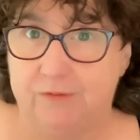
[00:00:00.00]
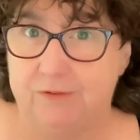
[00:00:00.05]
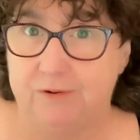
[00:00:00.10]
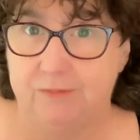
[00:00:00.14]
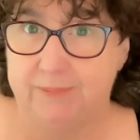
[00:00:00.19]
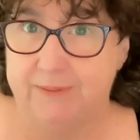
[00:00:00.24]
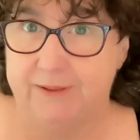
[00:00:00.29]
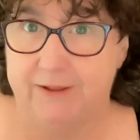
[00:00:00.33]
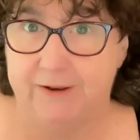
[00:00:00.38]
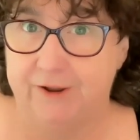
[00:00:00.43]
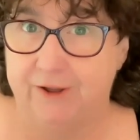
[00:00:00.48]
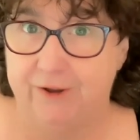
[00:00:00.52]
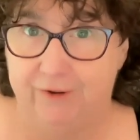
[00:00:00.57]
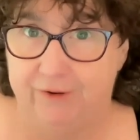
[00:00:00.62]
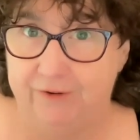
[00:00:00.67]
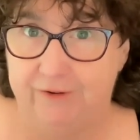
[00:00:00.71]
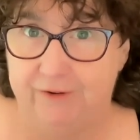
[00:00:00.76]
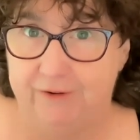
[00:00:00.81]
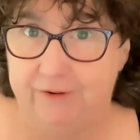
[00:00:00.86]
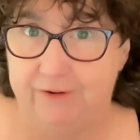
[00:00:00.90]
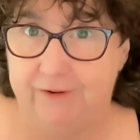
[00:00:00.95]
a £2
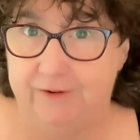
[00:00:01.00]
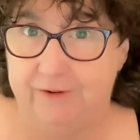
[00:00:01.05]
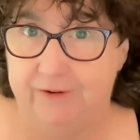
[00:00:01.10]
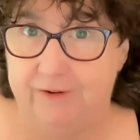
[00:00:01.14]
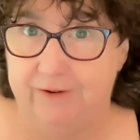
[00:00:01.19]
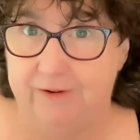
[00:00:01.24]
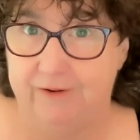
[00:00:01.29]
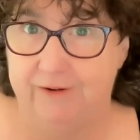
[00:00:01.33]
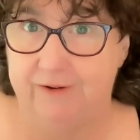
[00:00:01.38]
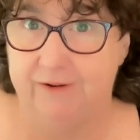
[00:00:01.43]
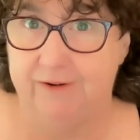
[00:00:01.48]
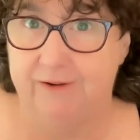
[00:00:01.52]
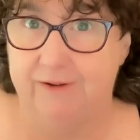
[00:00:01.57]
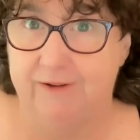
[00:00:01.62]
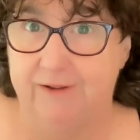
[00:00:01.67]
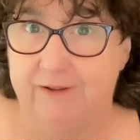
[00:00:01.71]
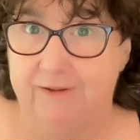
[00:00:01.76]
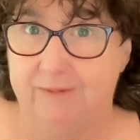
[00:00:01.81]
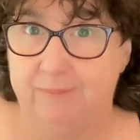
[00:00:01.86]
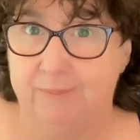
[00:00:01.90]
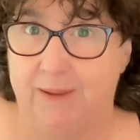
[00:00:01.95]
note
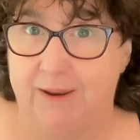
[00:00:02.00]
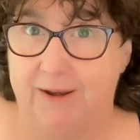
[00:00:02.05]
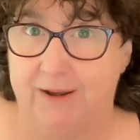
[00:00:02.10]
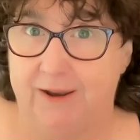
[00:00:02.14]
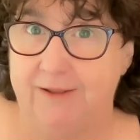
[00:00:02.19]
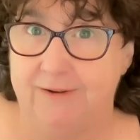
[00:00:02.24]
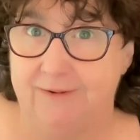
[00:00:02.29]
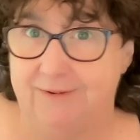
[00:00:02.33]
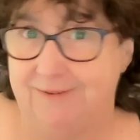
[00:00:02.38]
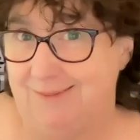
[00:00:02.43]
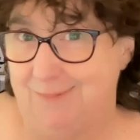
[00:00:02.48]
made out to